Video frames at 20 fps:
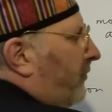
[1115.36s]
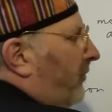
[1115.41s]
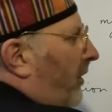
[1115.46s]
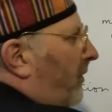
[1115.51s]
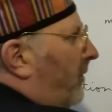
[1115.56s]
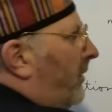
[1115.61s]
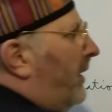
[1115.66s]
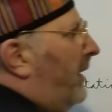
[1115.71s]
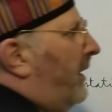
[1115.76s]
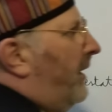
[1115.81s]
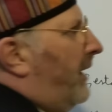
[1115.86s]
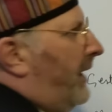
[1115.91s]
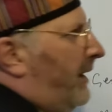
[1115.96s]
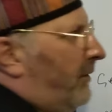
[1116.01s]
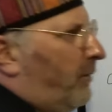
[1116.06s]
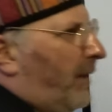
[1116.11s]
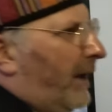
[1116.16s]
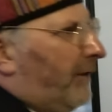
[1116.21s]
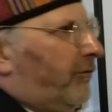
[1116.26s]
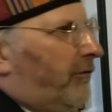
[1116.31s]
So
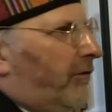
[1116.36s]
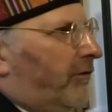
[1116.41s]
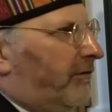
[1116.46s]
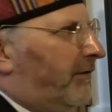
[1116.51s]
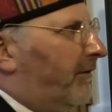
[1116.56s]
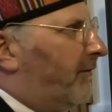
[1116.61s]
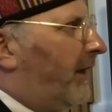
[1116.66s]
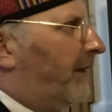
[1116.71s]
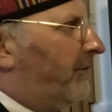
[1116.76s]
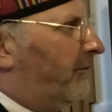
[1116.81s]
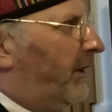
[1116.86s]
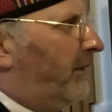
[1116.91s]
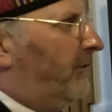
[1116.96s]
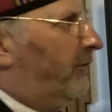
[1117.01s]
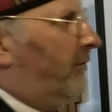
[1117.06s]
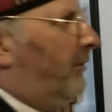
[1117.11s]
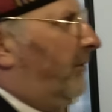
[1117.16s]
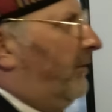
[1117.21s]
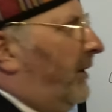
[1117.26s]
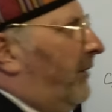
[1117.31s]
in Western
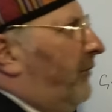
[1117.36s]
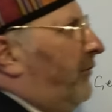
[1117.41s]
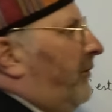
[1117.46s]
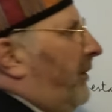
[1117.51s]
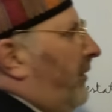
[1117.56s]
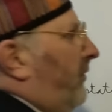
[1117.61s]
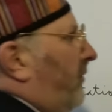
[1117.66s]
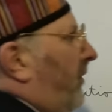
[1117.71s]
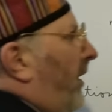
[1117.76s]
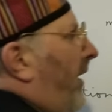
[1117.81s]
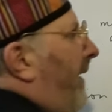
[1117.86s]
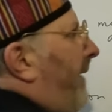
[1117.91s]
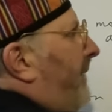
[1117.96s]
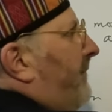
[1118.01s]
civilization, this is